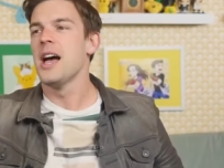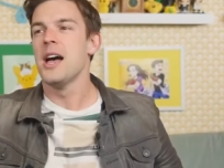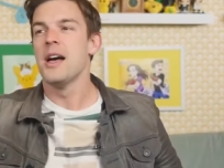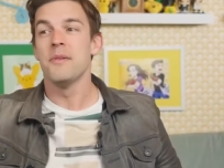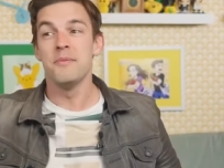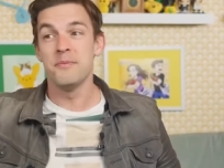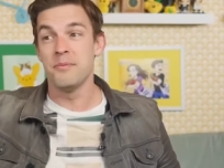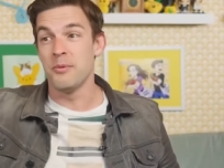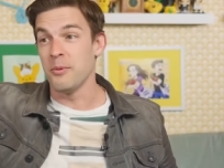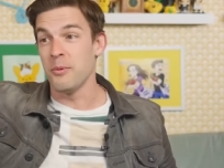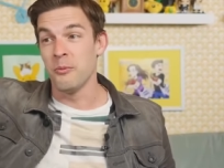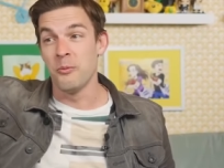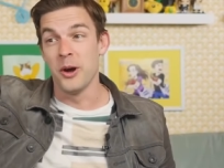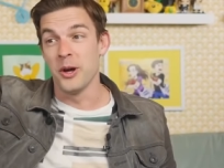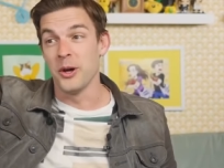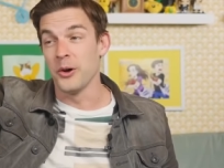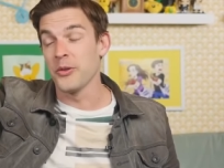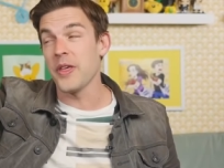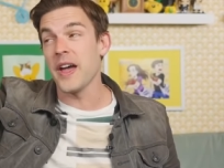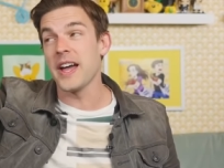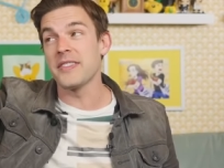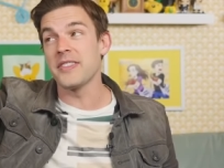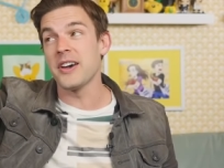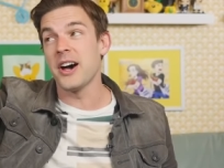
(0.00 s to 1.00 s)
Will
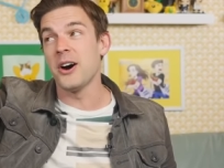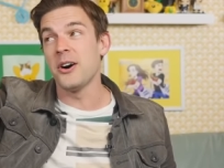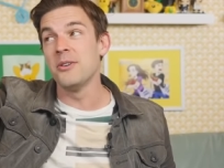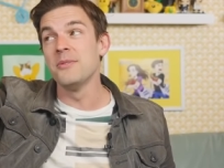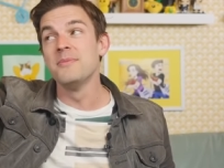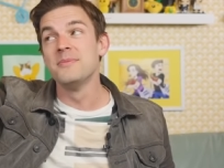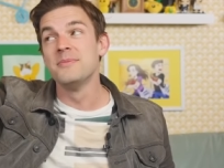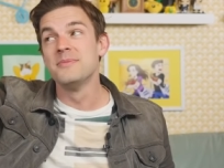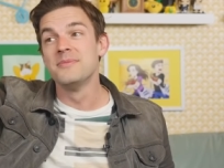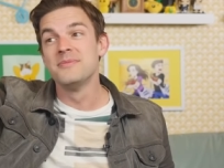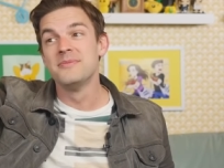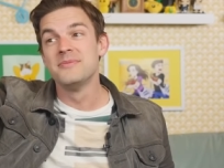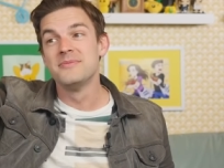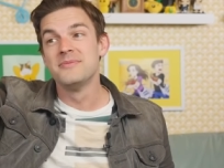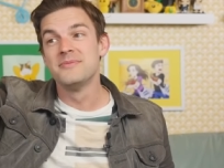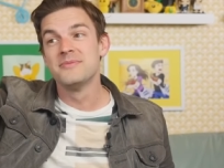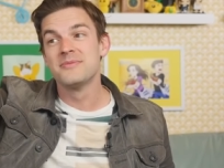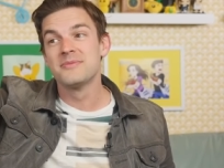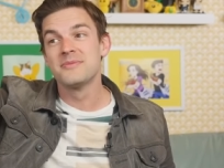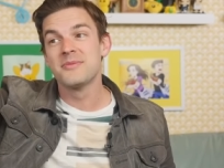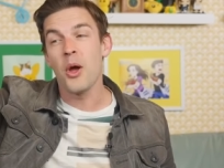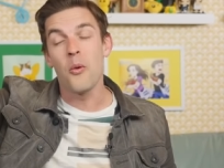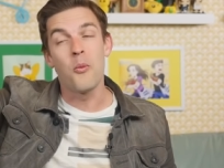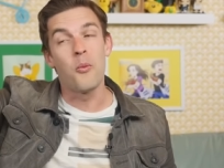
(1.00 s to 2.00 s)
they though?
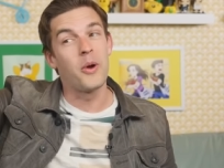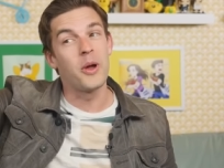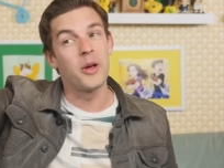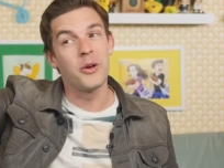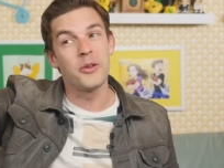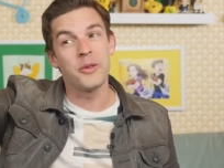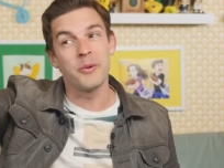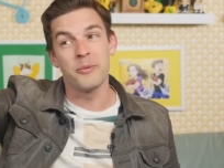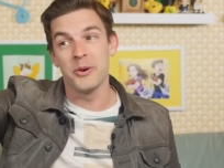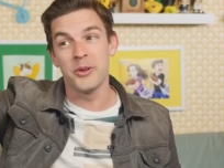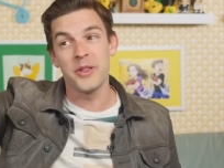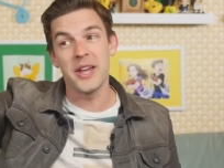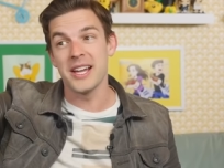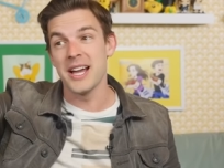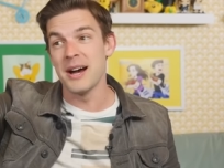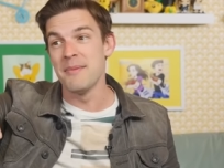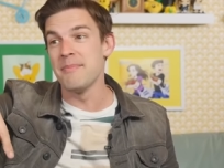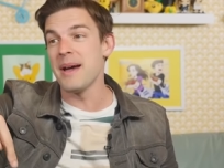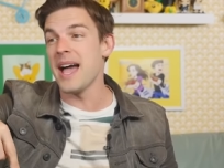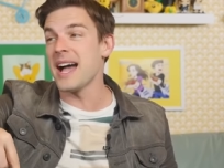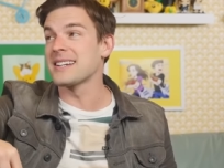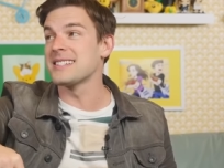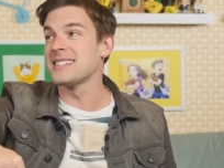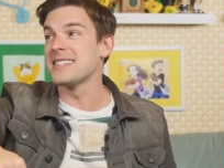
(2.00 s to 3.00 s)
will Will they come
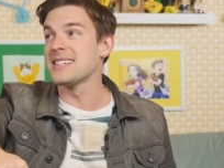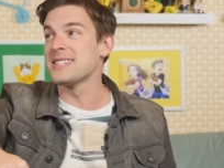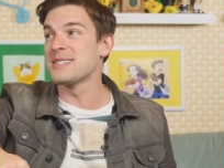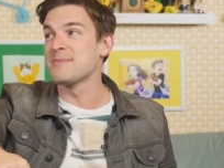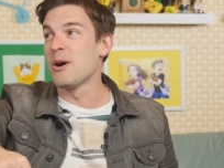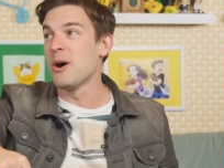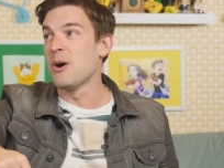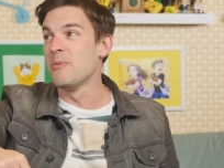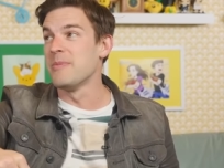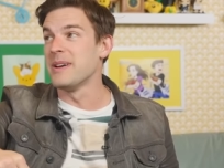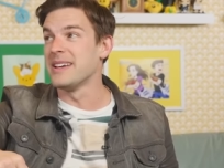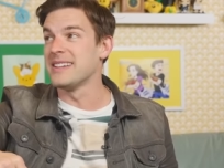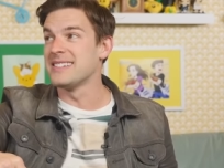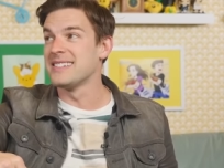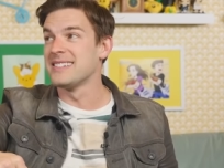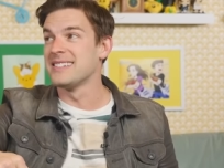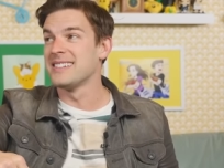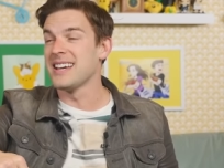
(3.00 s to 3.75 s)
back to this moment